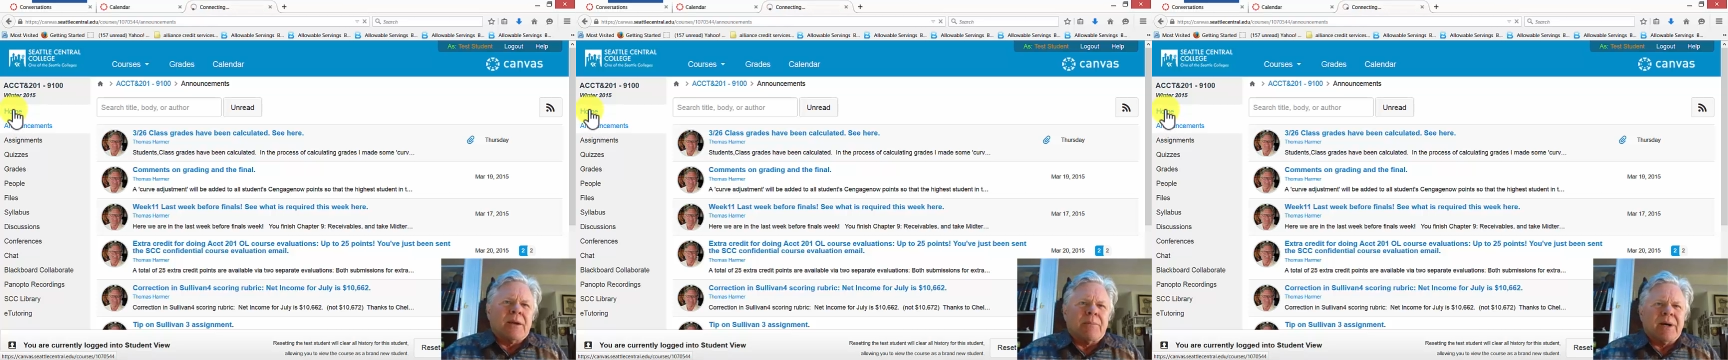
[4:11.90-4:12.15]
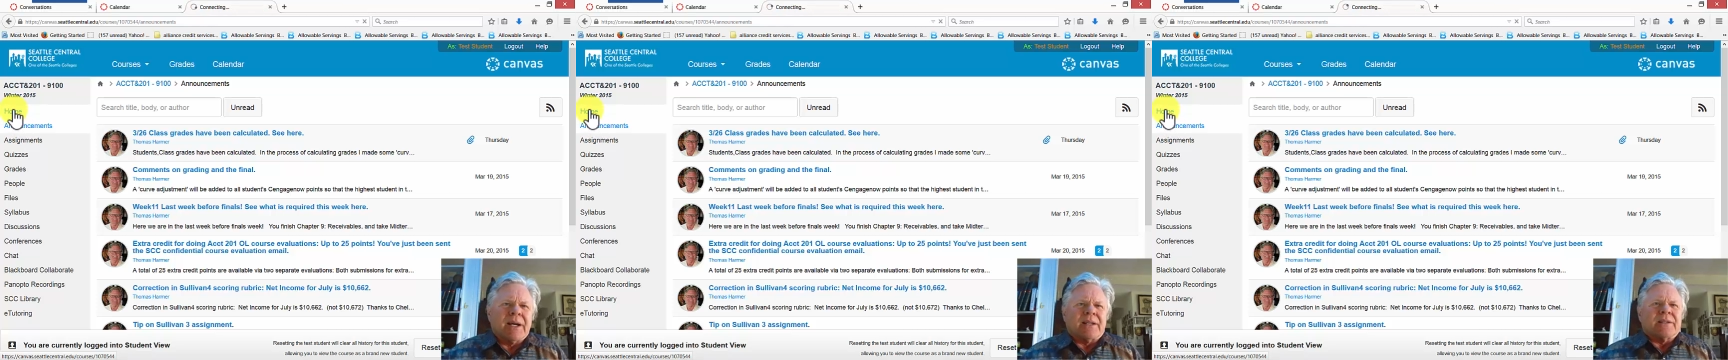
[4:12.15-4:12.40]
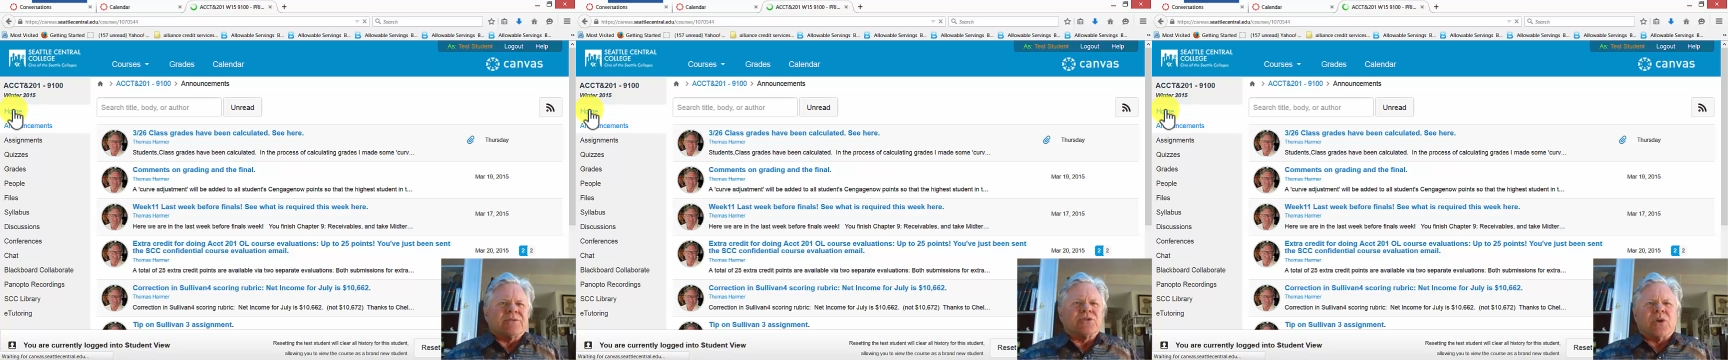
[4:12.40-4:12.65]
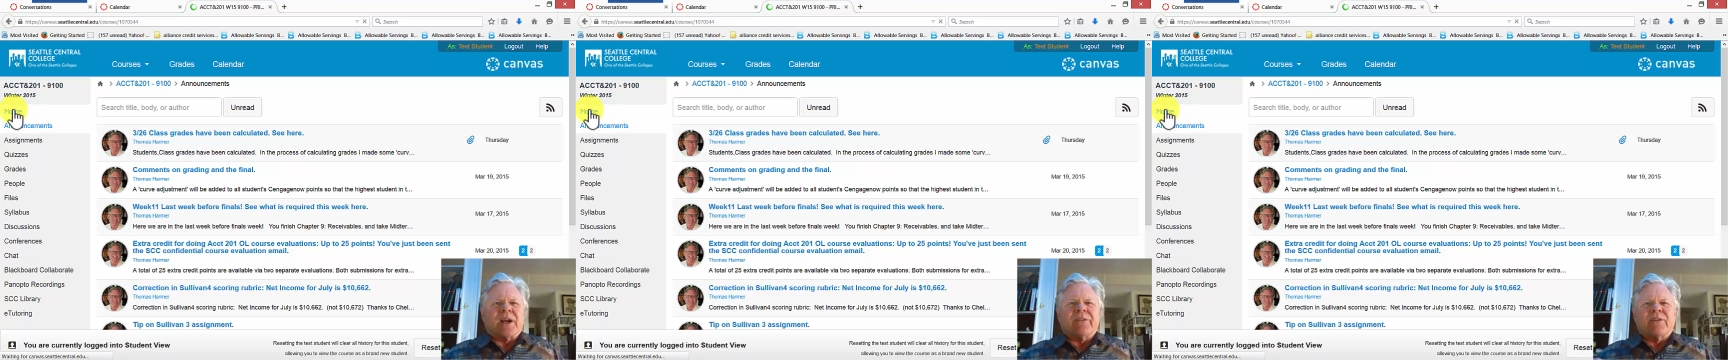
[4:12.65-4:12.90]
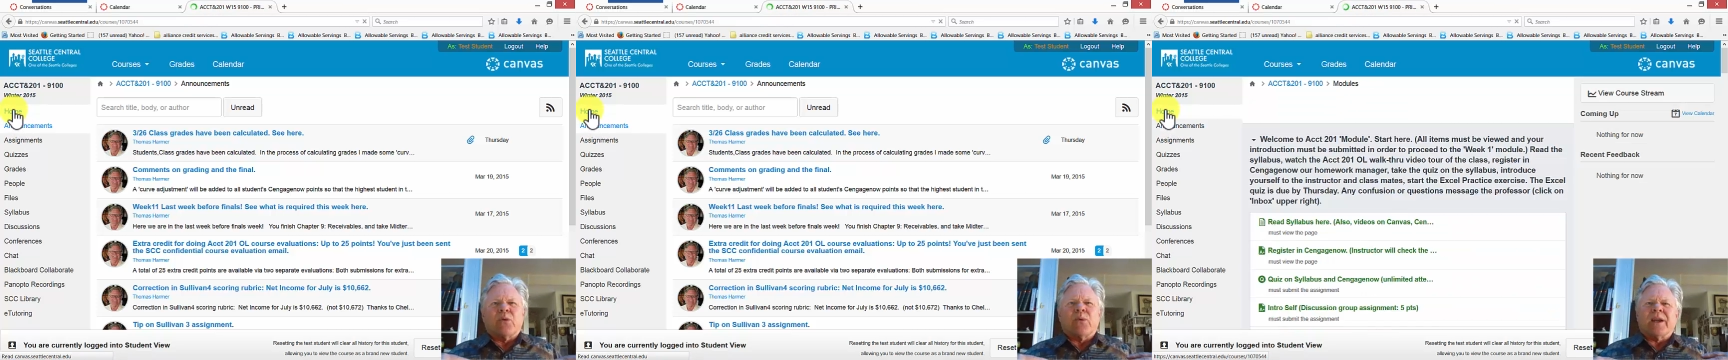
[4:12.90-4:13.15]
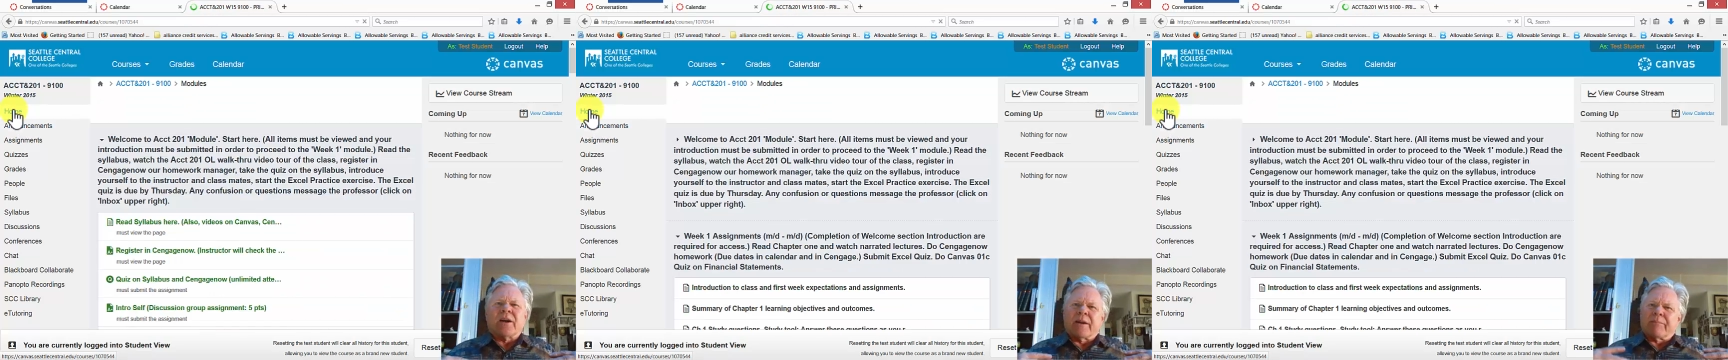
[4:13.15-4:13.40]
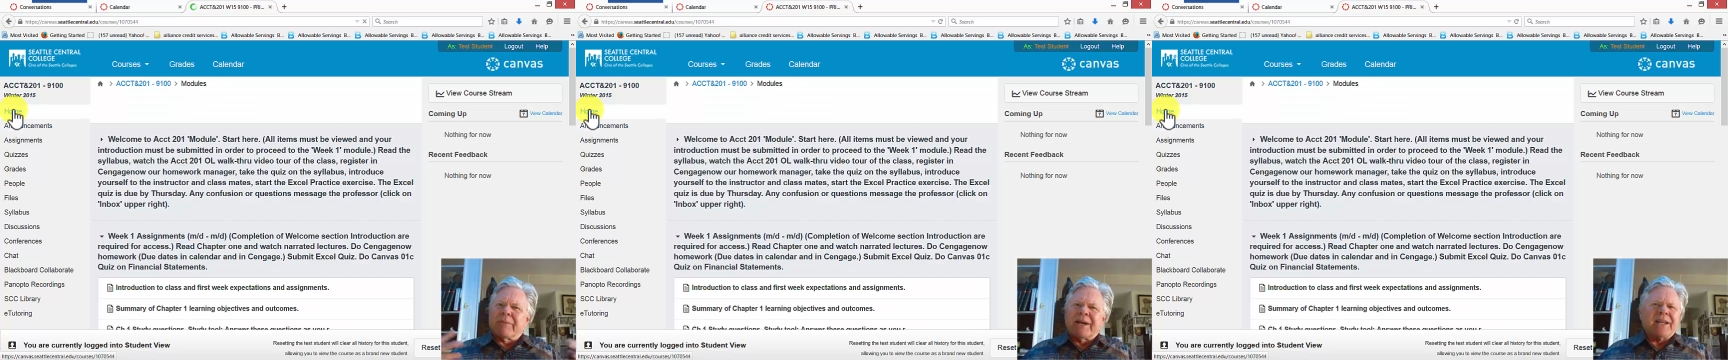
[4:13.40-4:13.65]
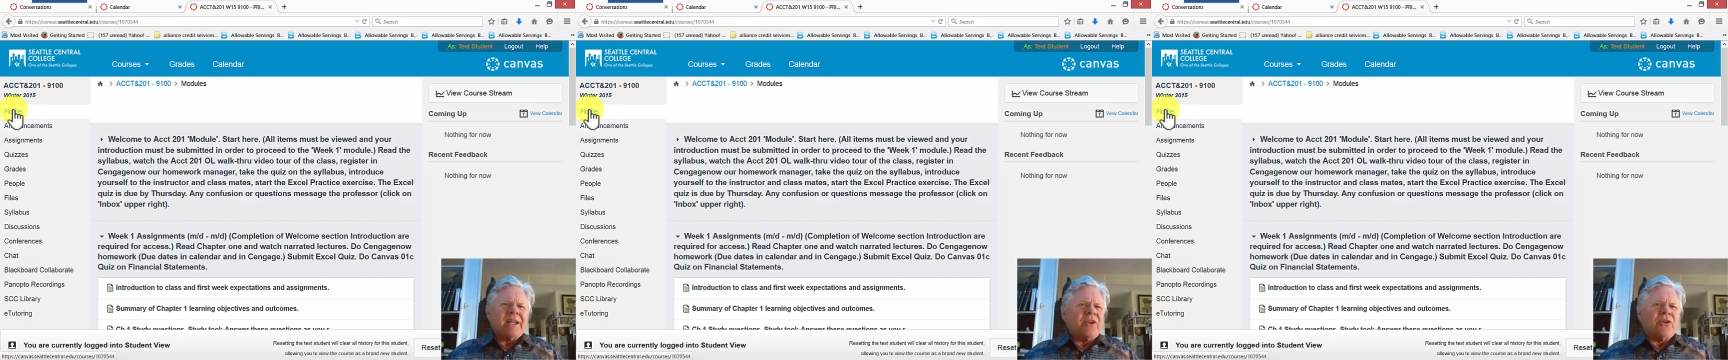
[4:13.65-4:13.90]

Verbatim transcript: But so every week on Monday,